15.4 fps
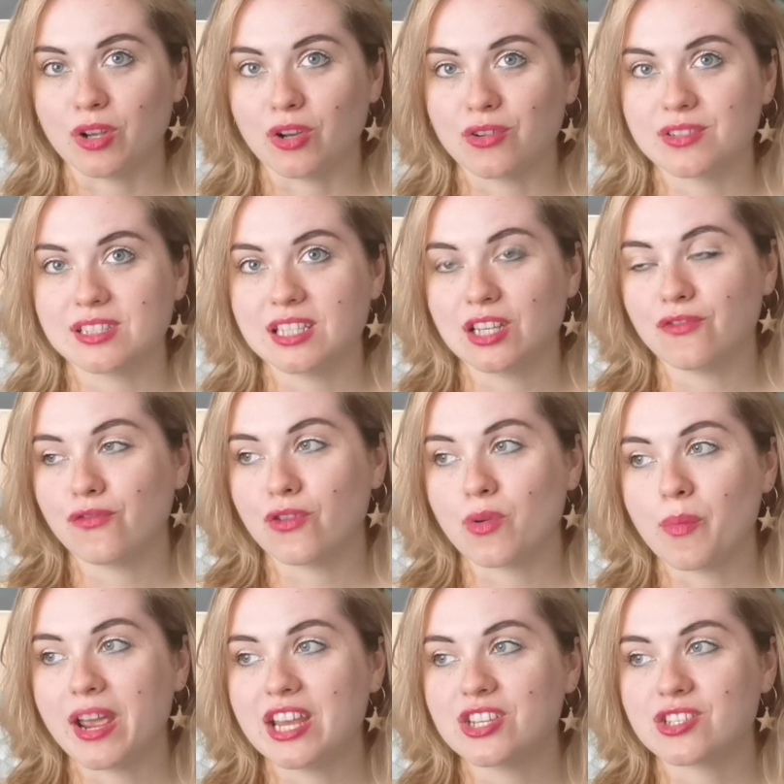because the
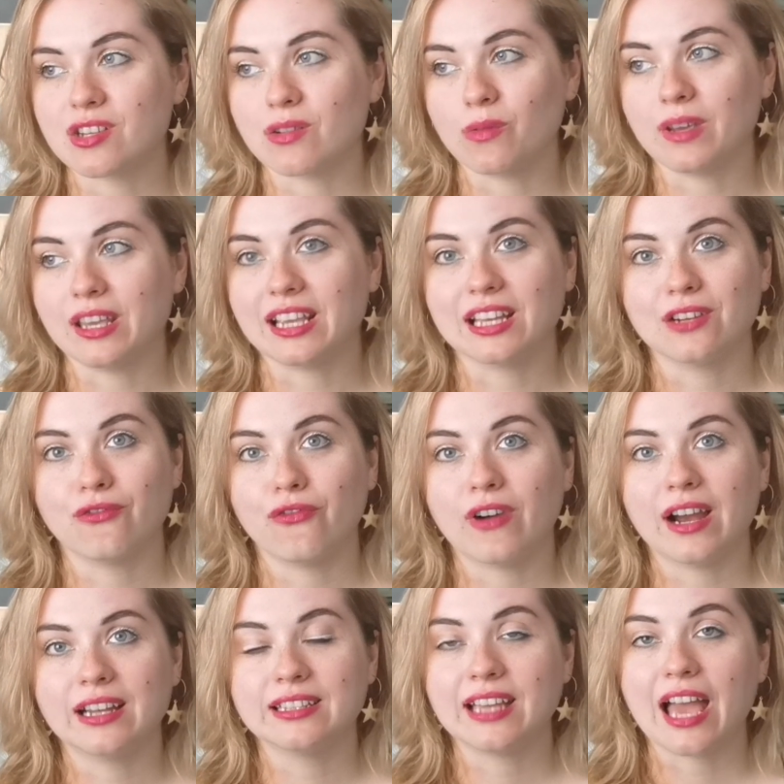information we can
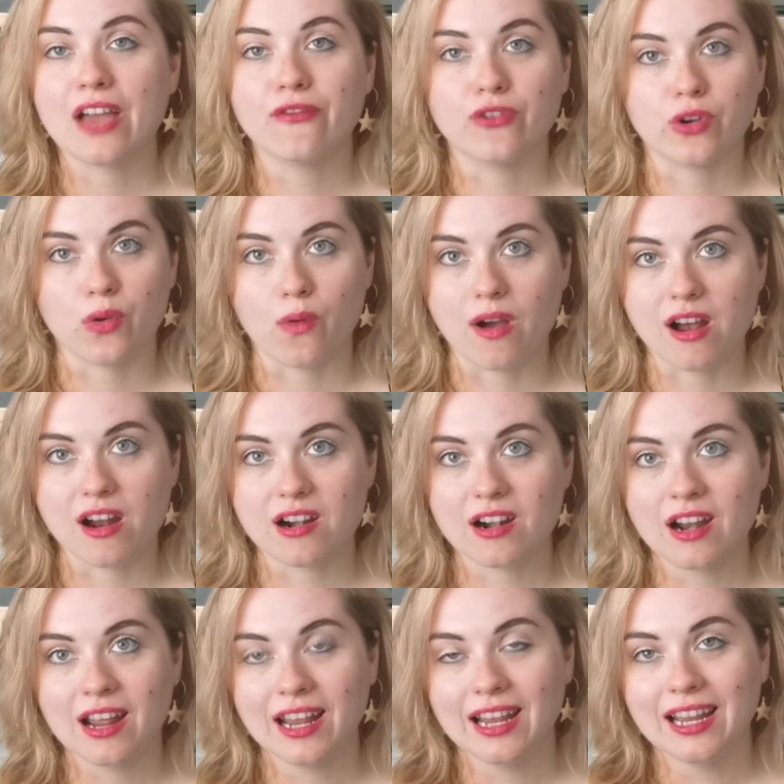find
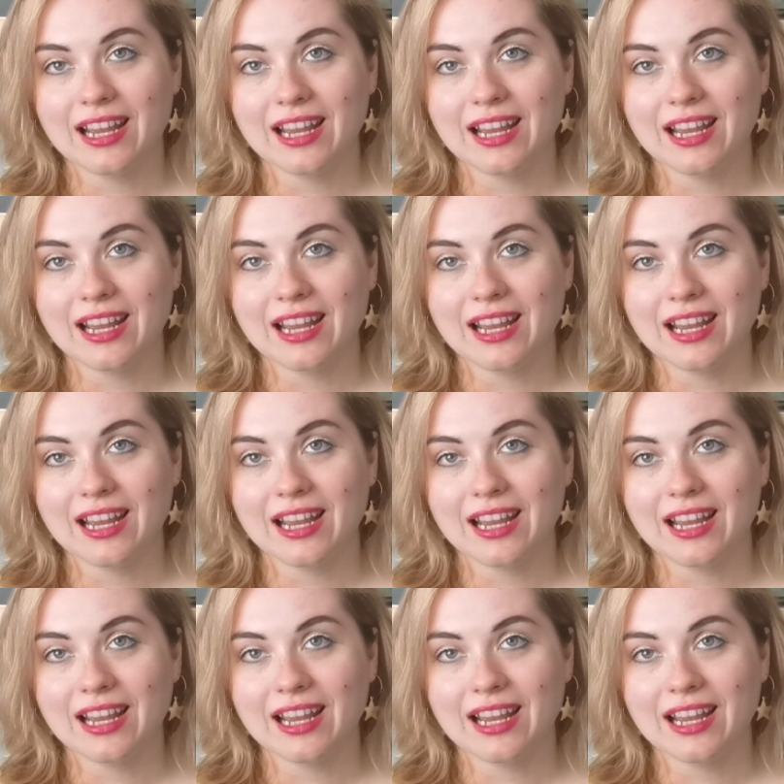everywhere.